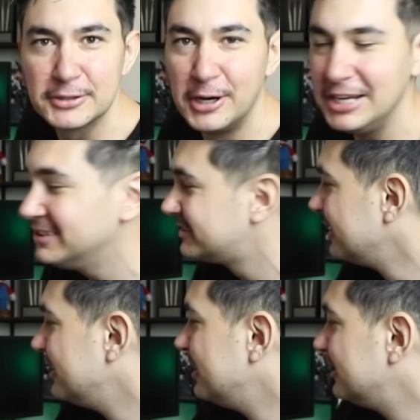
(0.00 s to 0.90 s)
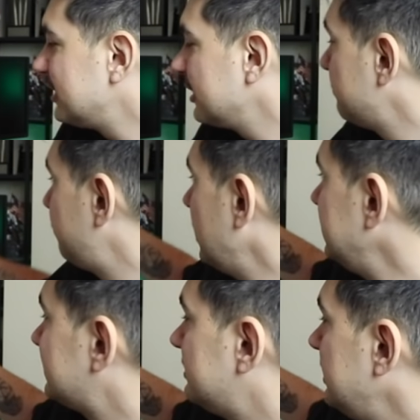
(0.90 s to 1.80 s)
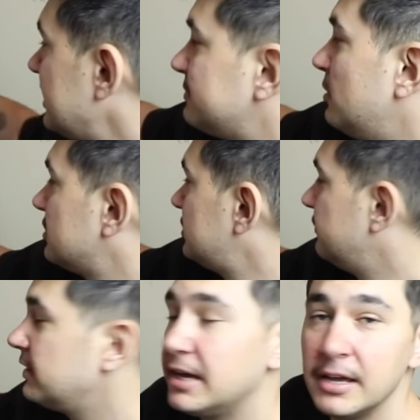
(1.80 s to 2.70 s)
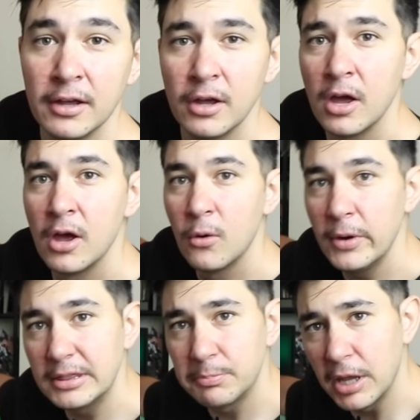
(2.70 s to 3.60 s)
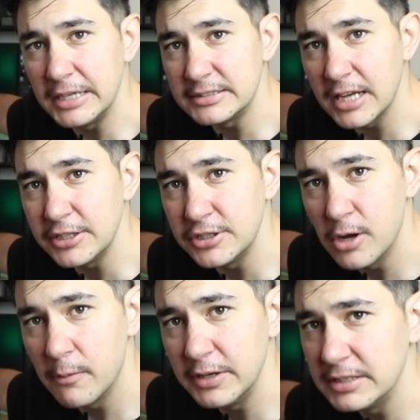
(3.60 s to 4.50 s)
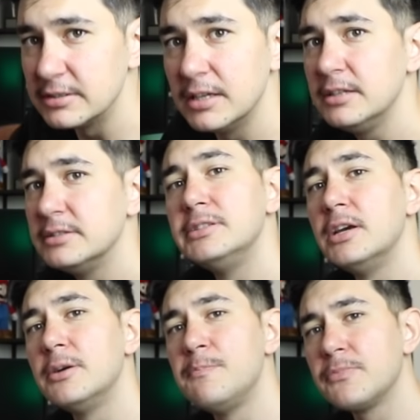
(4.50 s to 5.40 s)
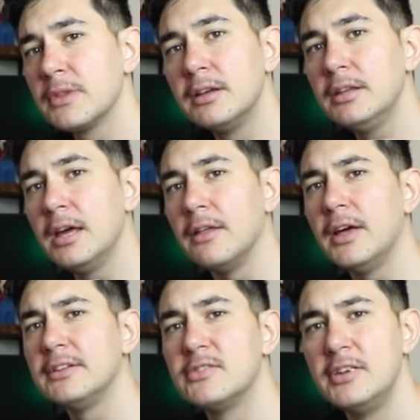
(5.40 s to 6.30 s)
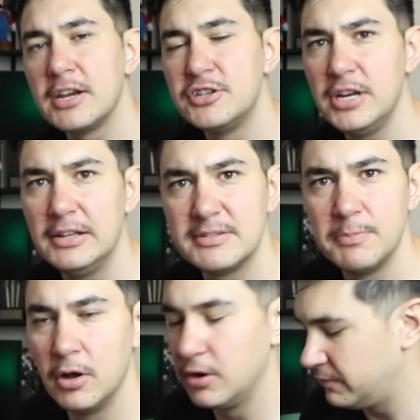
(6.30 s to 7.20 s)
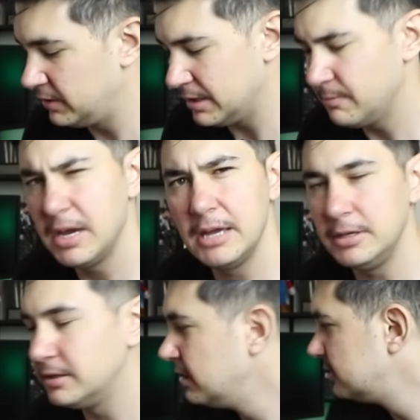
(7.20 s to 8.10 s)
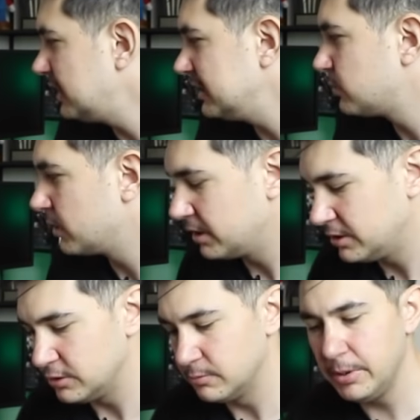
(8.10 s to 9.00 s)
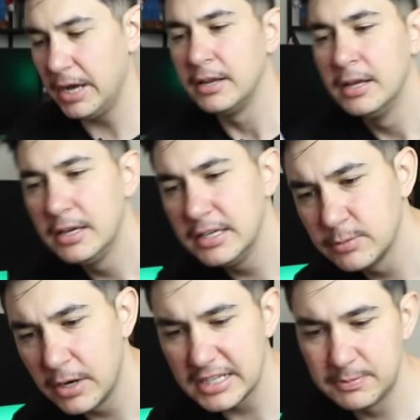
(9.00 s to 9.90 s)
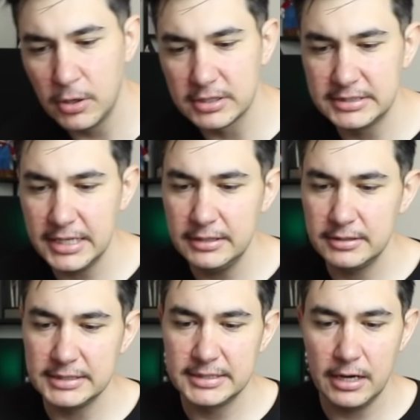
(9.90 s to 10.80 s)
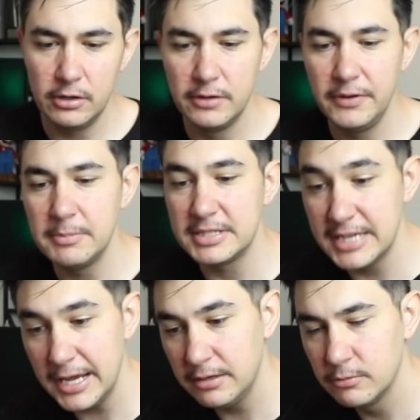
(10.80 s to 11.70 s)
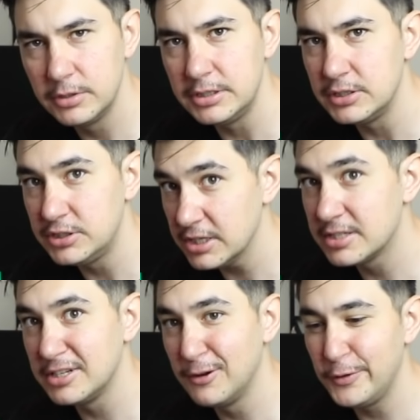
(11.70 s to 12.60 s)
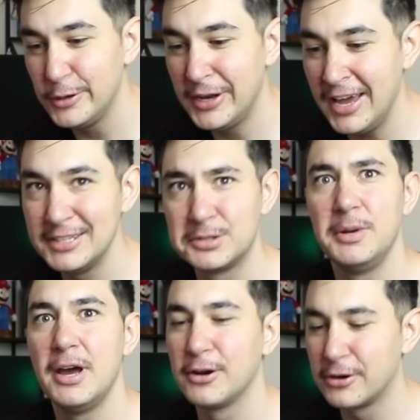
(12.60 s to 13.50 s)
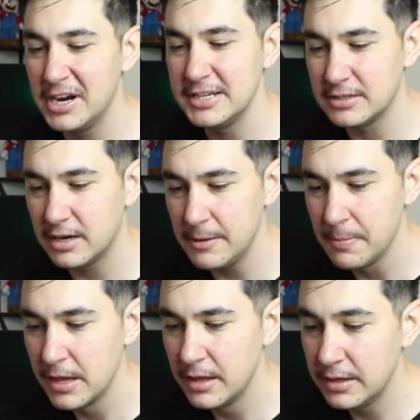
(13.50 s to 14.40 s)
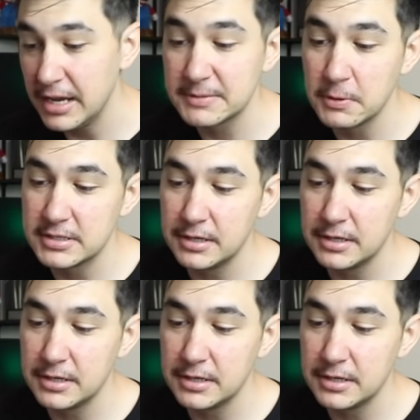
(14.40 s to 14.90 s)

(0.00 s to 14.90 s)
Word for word: screens. So I'm gonna place the Xbox over there with the PlayStation, obviously. So yeah, that's the next gen spot over there, maybe. So that's what I'm gonna do. But here's what Xbox said. They say on November 10, which is just in a few days from now, crazy, right? the Xbox